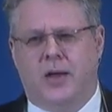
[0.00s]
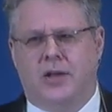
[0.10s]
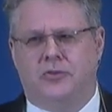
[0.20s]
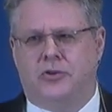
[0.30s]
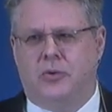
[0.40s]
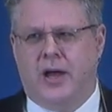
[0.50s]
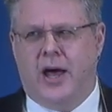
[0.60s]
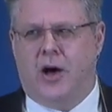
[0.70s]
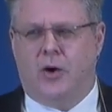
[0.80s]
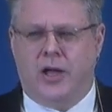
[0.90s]
And so
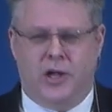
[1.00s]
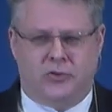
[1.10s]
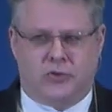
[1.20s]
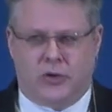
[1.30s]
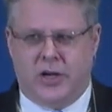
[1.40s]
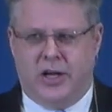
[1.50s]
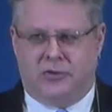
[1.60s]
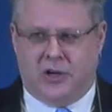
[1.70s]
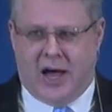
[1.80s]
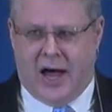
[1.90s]
now history
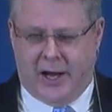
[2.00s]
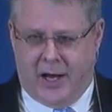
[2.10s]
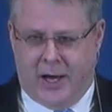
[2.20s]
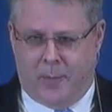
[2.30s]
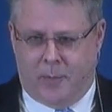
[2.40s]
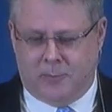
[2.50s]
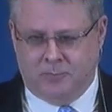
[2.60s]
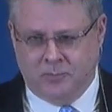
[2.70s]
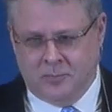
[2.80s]
has caught up